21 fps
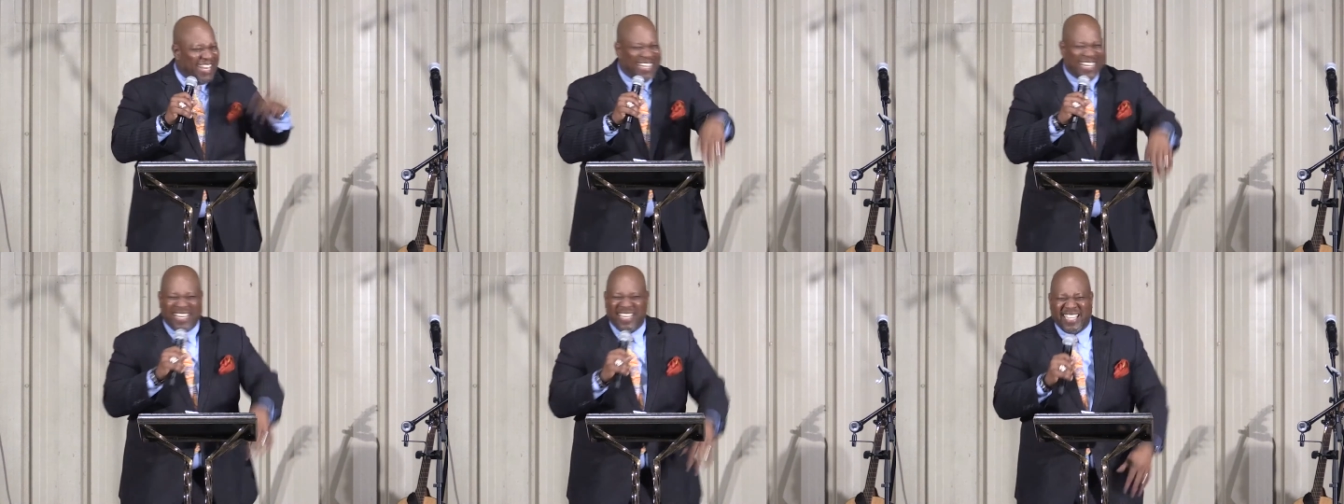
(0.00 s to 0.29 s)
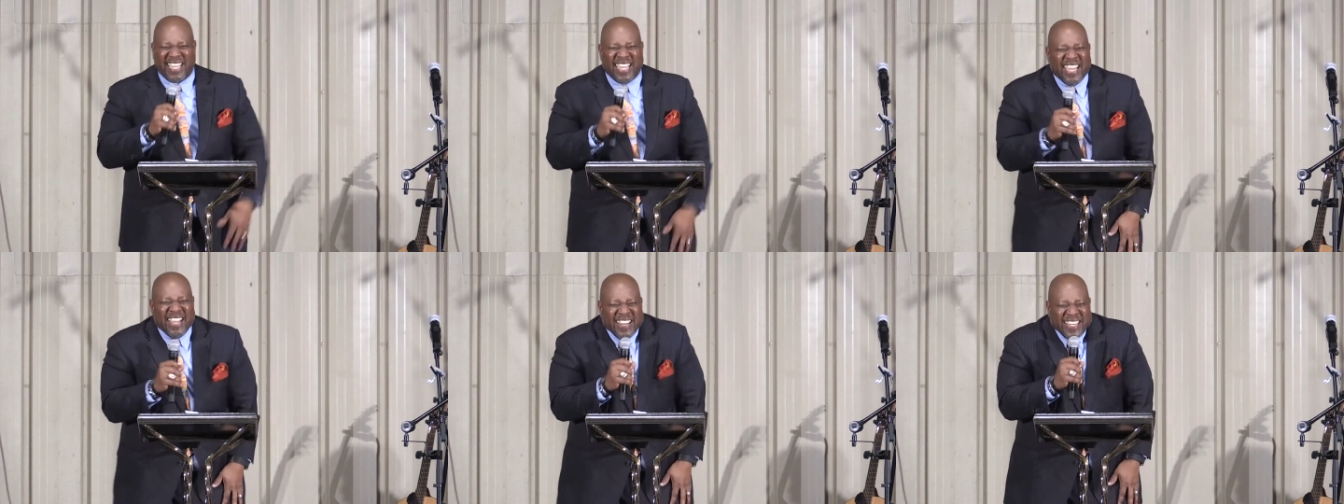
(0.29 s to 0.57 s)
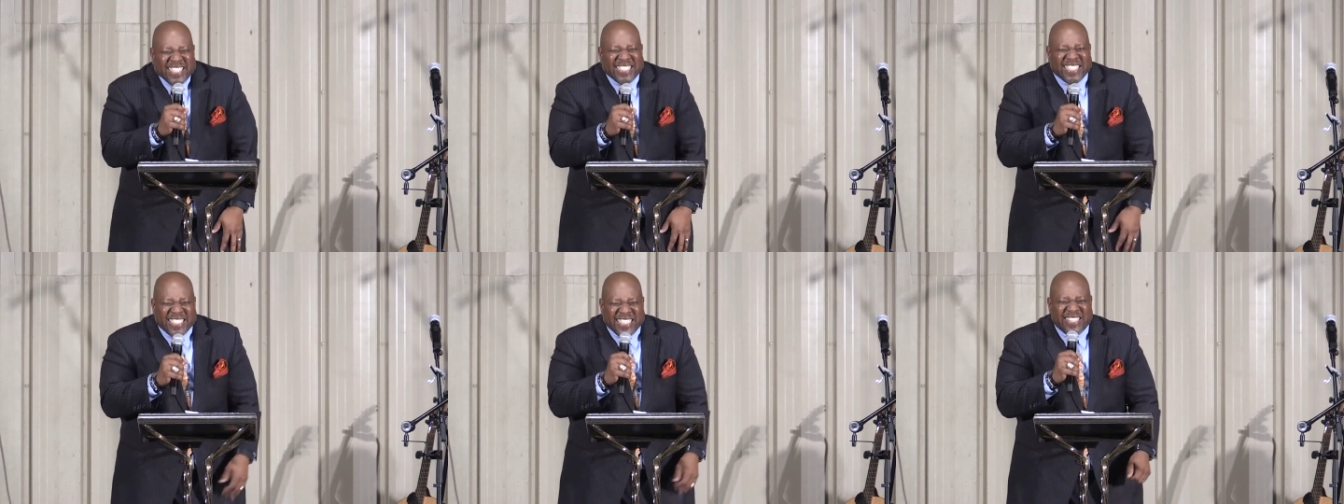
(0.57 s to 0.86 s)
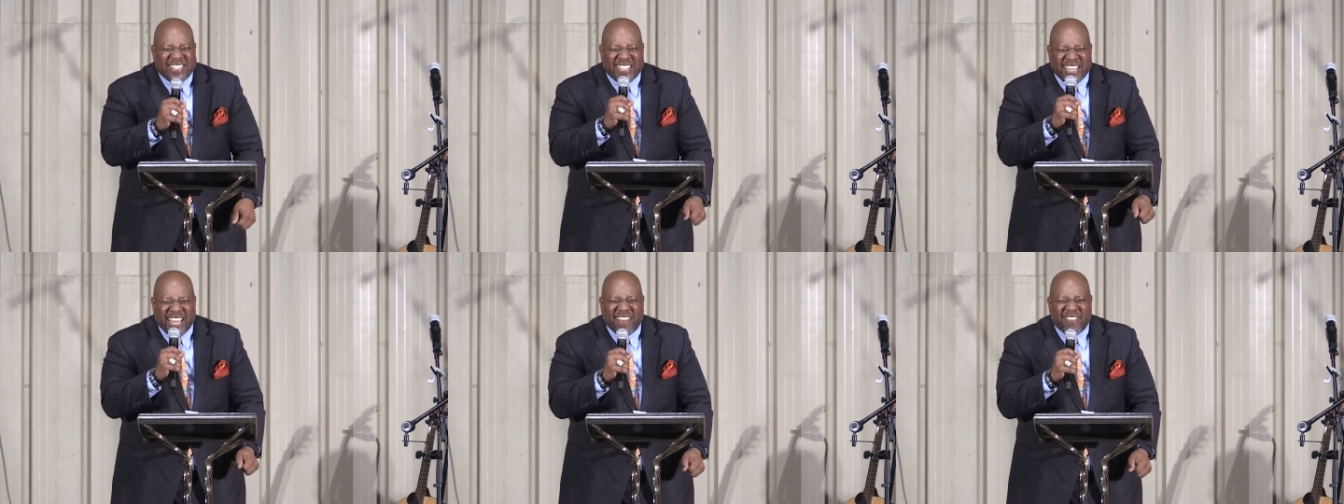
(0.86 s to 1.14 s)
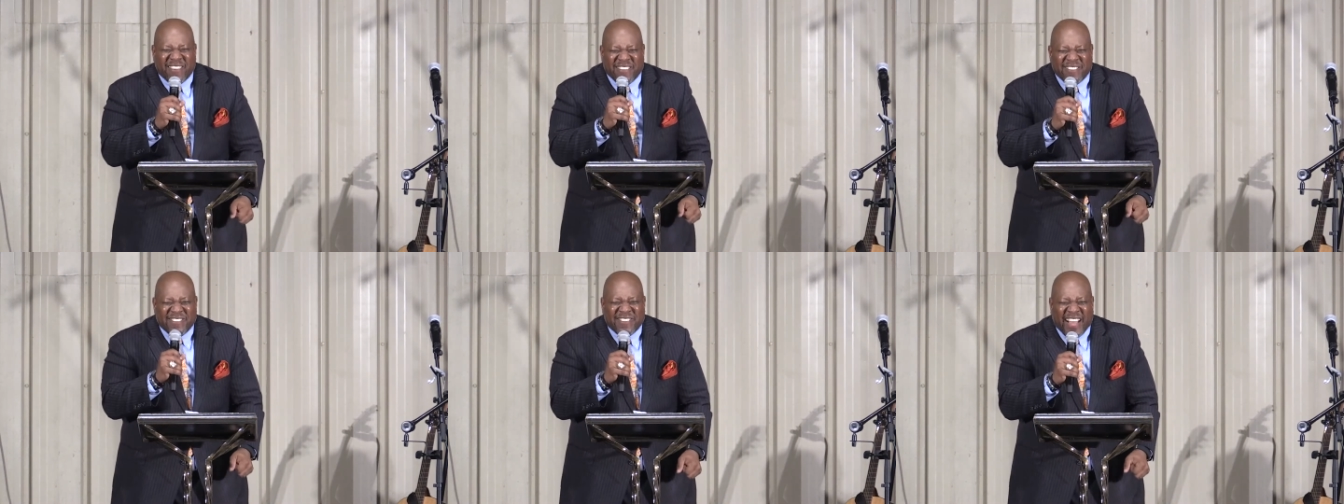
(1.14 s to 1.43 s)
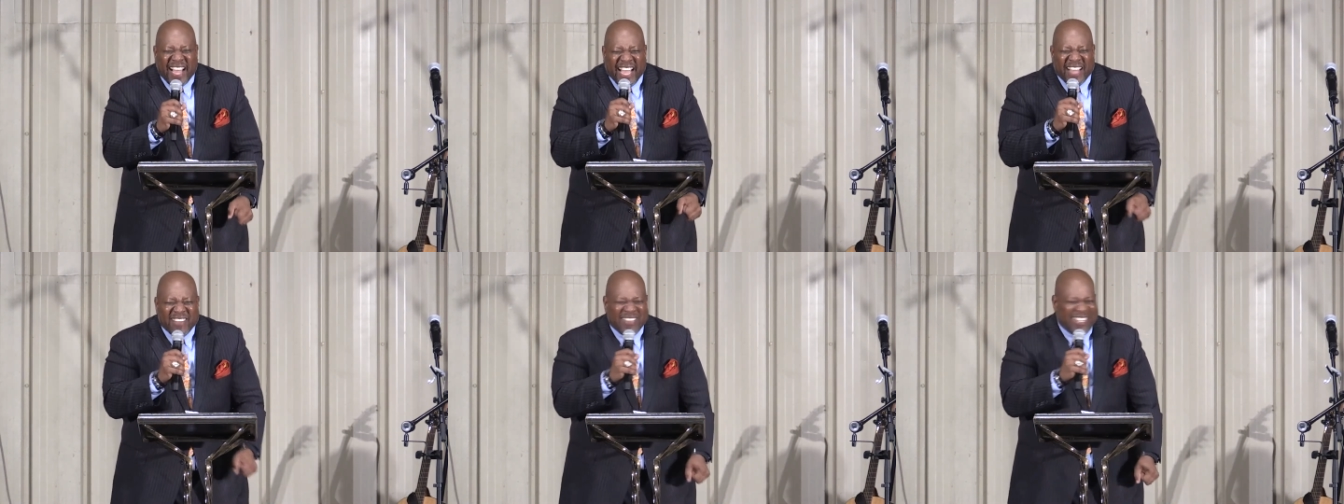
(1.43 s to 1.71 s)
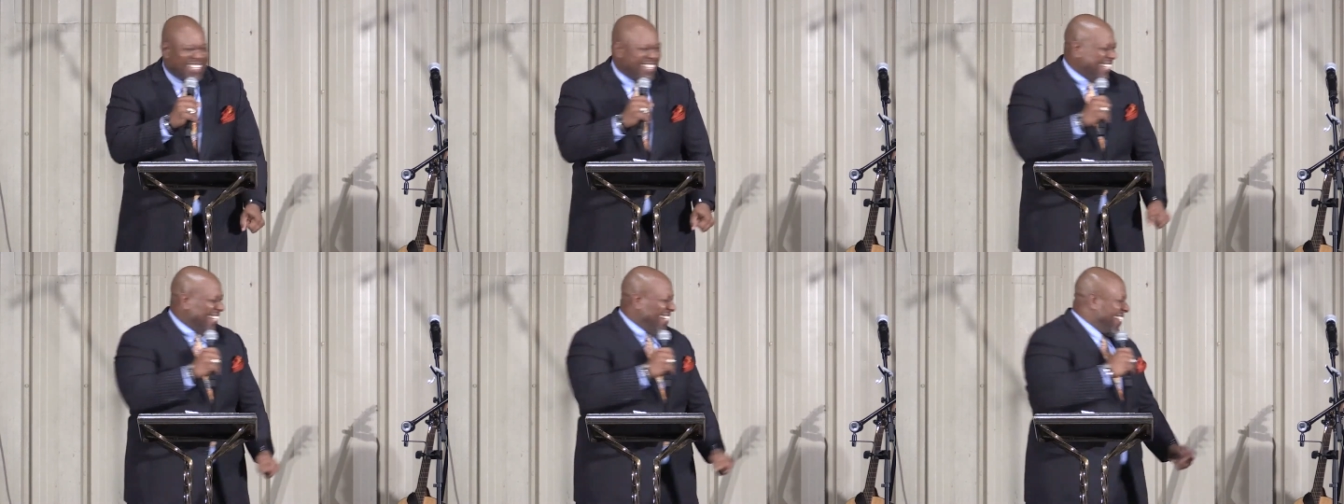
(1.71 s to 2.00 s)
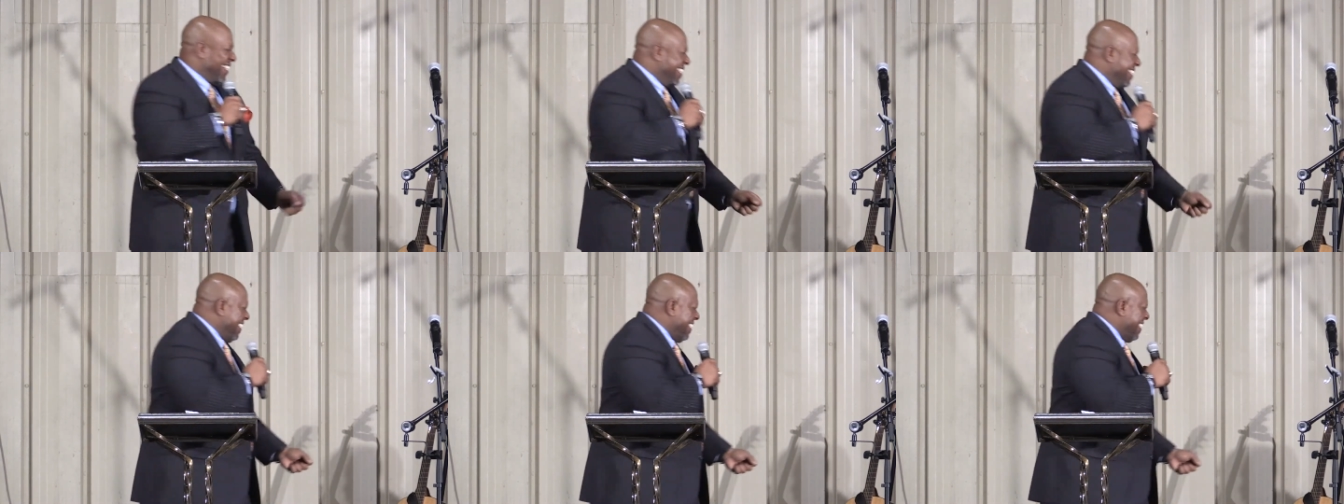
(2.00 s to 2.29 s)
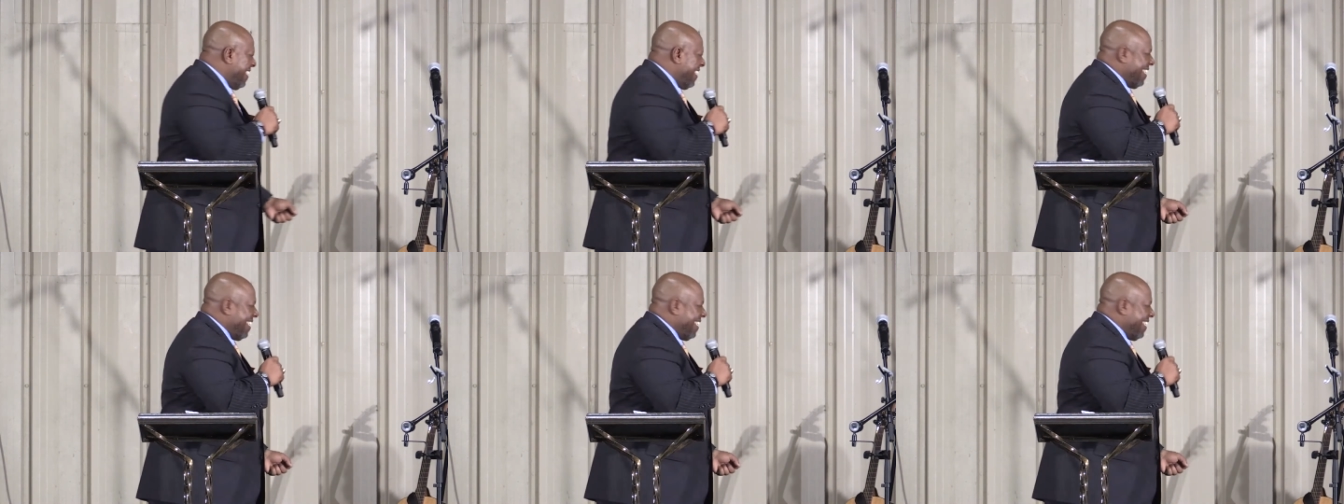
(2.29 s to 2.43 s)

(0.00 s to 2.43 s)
Fred didn't care. She'll never find me here.